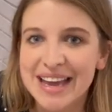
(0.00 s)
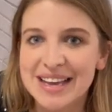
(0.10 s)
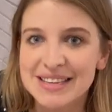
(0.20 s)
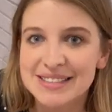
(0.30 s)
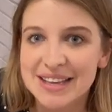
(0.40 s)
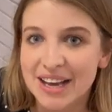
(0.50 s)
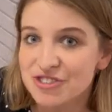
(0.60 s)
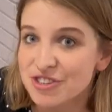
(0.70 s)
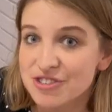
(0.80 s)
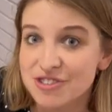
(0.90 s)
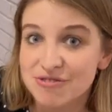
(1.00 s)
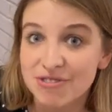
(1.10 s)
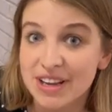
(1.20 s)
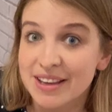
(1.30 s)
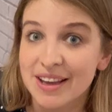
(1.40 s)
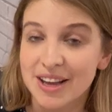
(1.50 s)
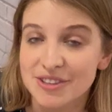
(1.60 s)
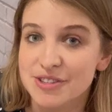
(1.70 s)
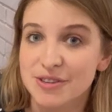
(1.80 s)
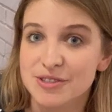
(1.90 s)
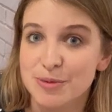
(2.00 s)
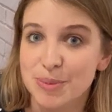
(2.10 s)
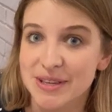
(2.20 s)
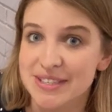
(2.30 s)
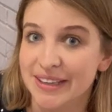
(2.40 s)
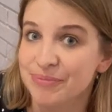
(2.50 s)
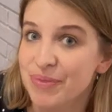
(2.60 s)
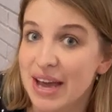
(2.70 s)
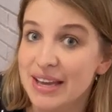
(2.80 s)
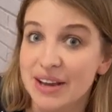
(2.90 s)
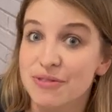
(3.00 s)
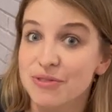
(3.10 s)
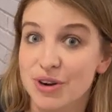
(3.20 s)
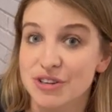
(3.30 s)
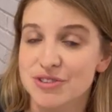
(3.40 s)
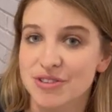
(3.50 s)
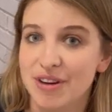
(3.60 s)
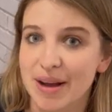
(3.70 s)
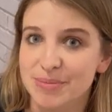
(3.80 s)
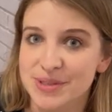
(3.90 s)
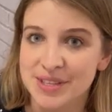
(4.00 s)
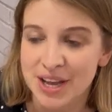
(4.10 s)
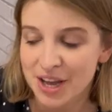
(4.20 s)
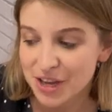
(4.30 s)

is actually just regular unsalted butter, again 400 grams.